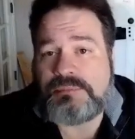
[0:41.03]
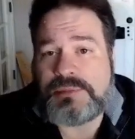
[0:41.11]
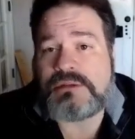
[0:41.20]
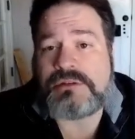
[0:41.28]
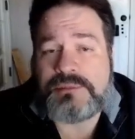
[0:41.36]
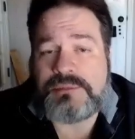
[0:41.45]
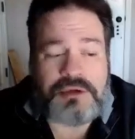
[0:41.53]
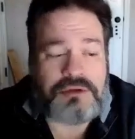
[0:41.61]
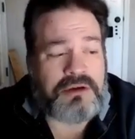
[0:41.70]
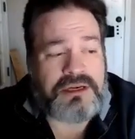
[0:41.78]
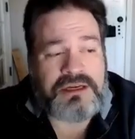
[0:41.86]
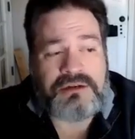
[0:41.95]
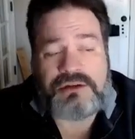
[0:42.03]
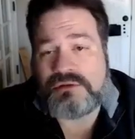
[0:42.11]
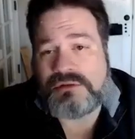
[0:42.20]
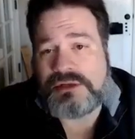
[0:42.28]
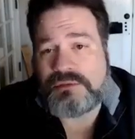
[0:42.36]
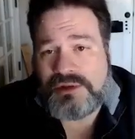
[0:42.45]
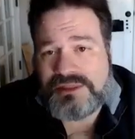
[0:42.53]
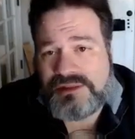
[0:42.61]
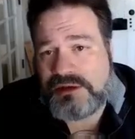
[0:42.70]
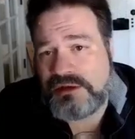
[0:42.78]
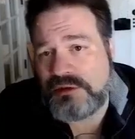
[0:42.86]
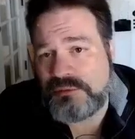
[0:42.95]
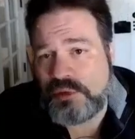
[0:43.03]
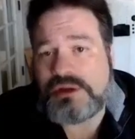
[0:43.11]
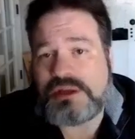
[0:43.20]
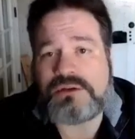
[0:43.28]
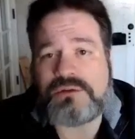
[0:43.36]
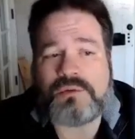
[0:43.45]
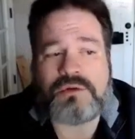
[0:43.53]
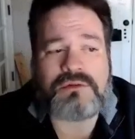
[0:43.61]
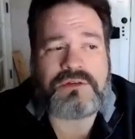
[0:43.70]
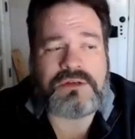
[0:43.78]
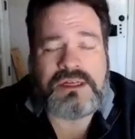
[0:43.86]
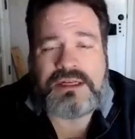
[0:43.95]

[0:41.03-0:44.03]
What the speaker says: builder community do and what they're working towards.